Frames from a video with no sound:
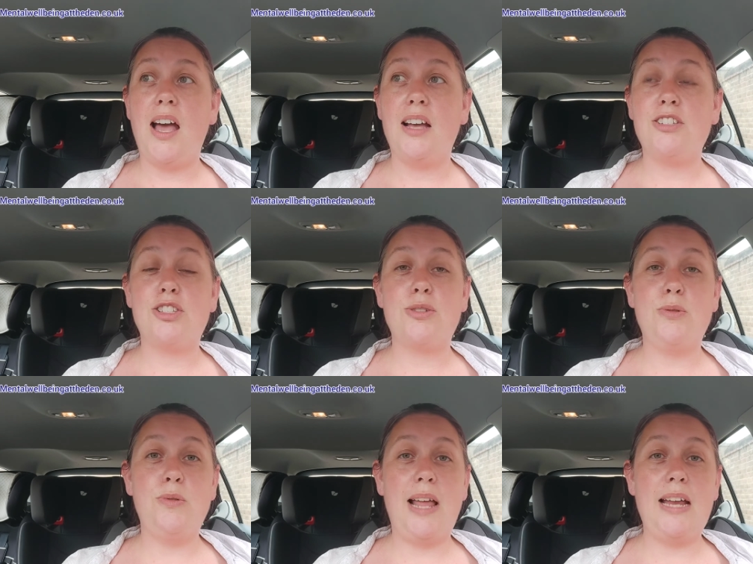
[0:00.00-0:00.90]

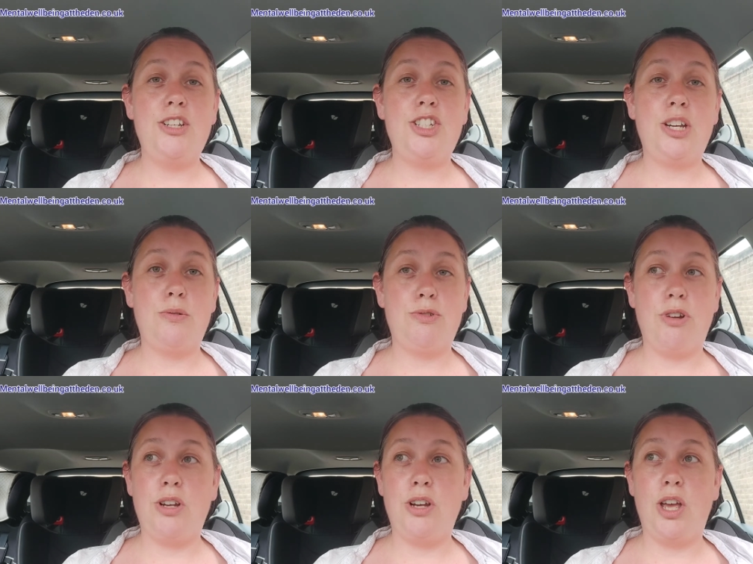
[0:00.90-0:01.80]
school-age
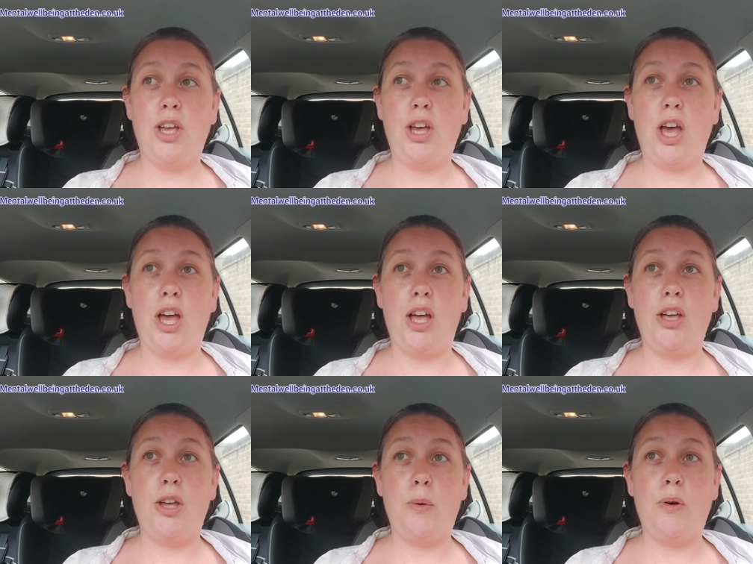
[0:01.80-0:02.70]
children
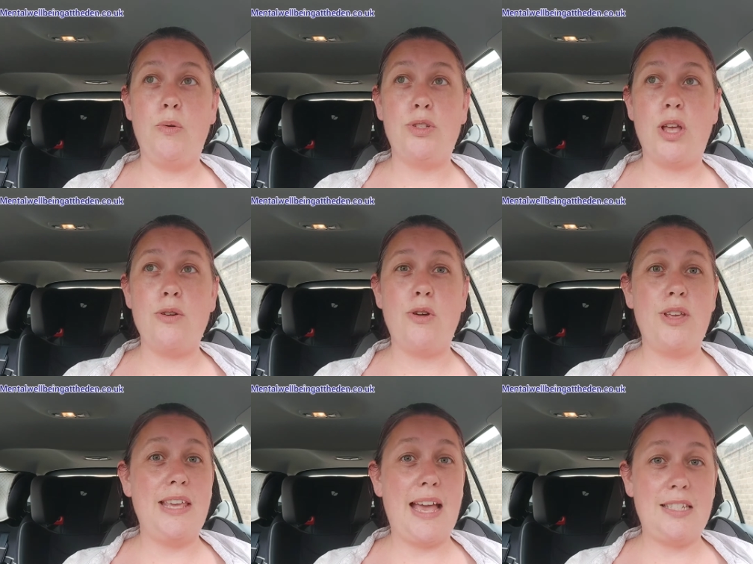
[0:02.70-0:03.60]
who are also not
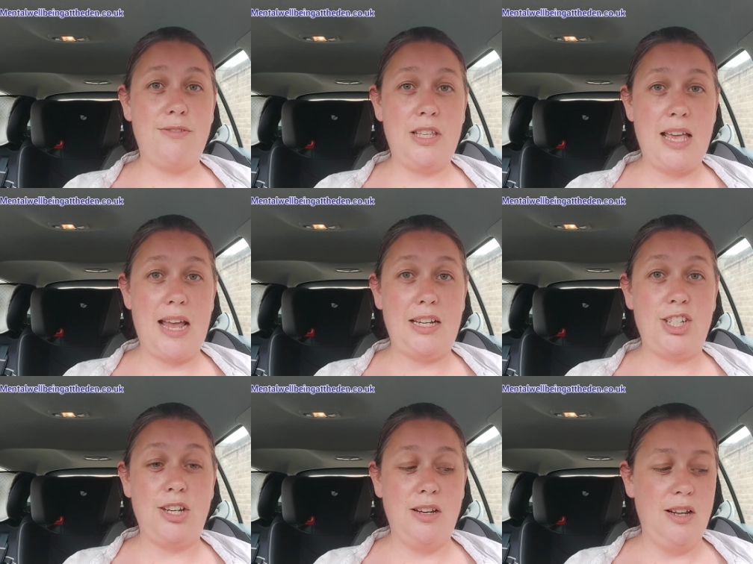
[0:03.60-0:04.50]
yet of the
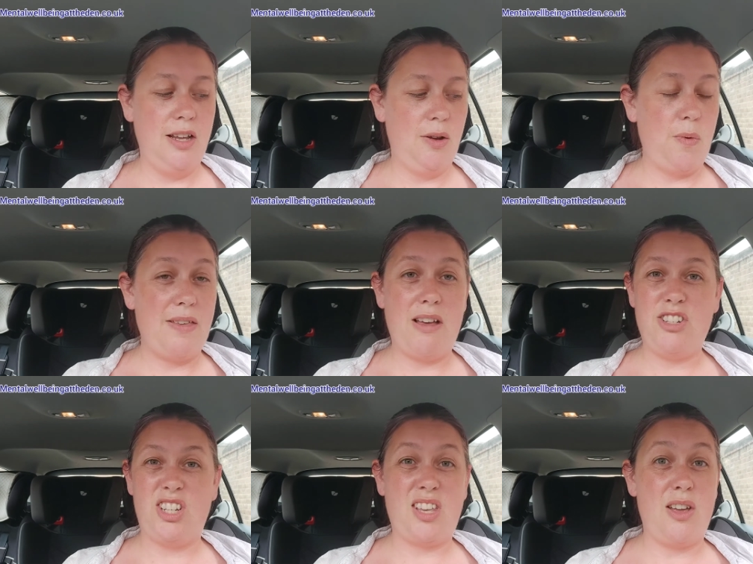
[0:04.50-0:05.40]
age where they'll
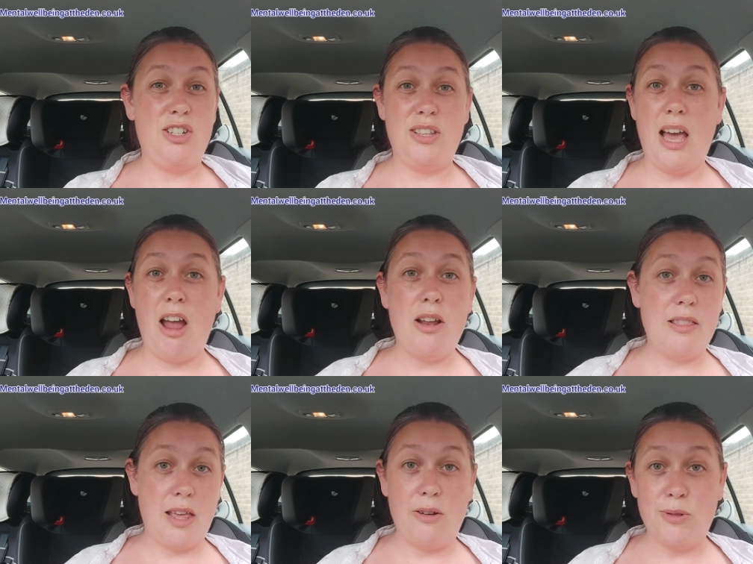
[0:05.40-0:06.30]
just go and do their own
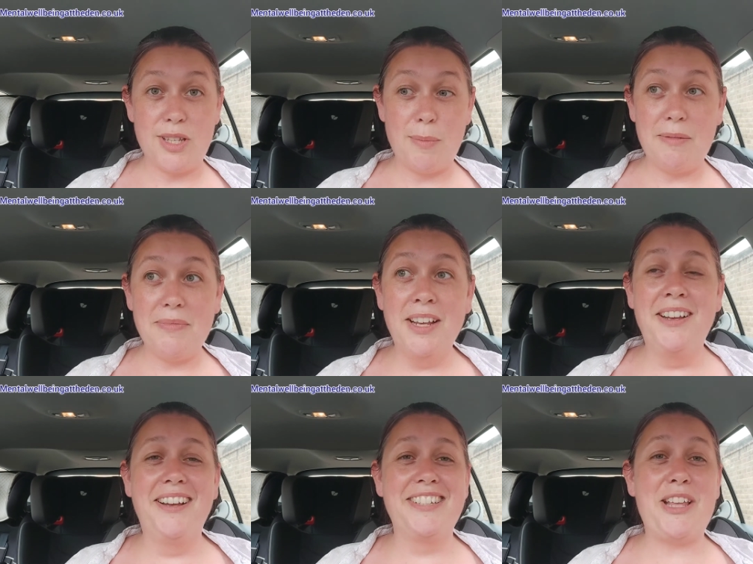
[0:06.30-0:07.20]
thing all summer.
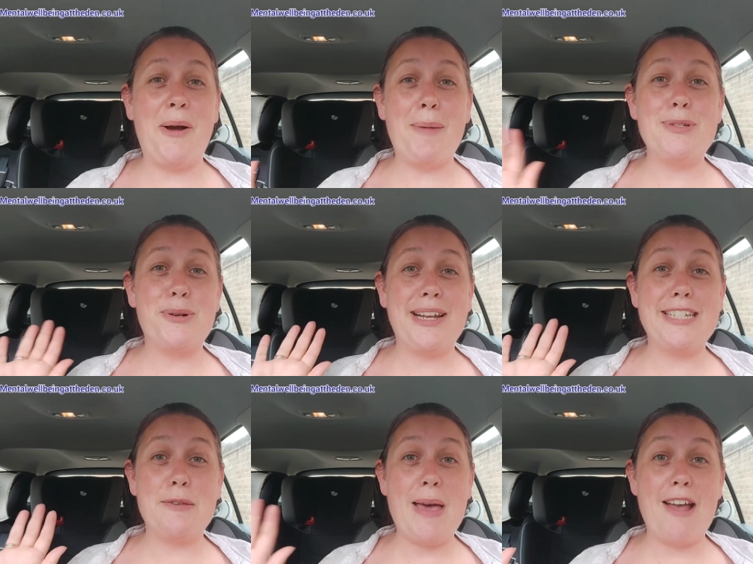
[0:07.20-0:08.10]
So I'm talking
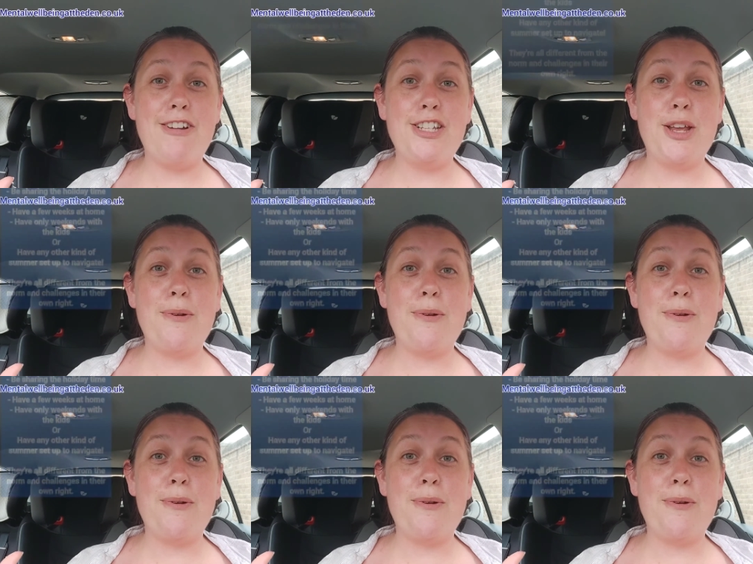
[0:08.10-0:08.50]
to the parents who